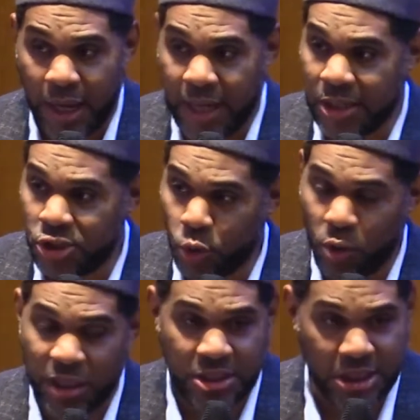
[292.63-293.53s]
And
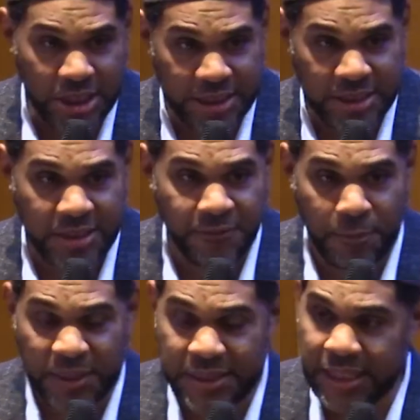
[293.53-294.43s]
enjoins the justice and
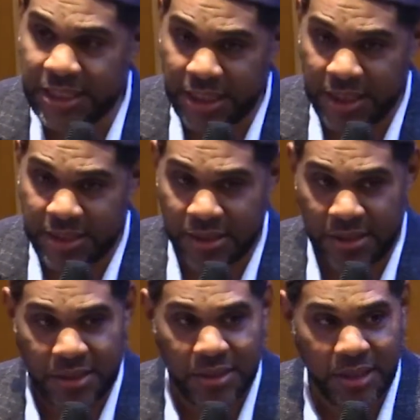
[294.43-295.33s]
forbids the
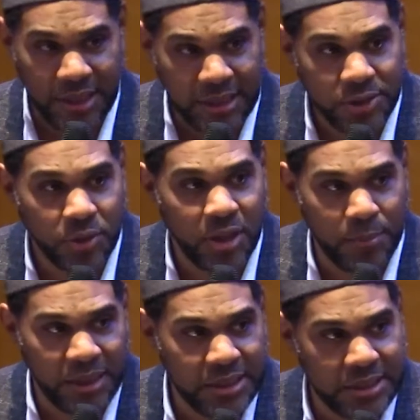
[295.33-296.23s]
injustice. And these are going
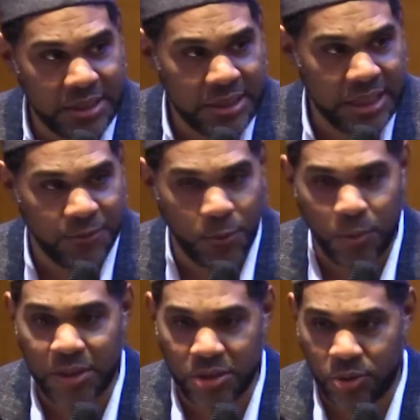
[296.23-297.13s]
to be the successful
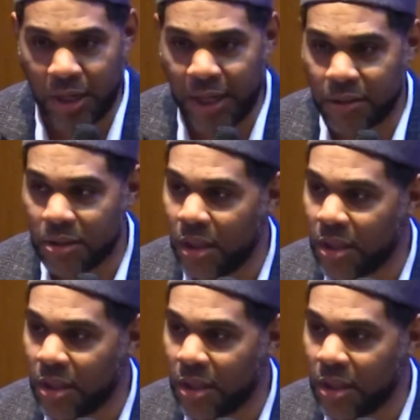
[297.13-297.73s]
ones, right?